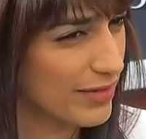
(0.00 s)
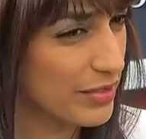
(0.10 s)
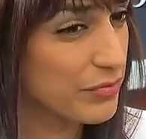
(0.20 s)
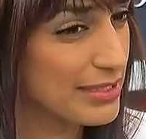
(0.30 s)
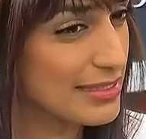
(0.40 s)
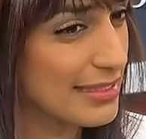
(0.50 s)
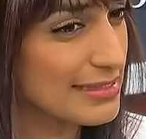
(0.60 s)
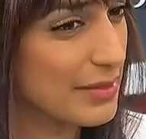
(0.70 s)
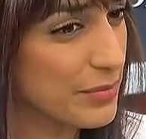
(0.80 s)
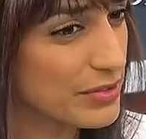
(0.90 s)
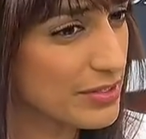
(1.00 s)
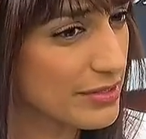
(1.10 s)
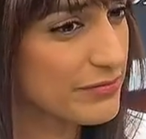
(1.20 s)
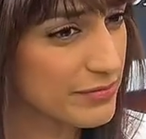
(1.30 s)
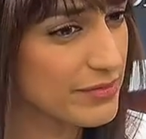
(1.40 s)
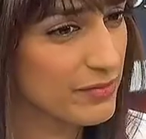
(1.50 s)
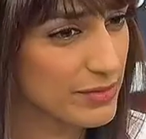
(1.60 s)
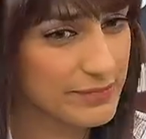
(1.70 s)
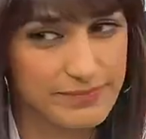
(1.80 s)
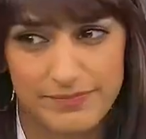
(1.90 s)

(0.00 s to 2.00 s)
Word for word: of any recent examples of, of one.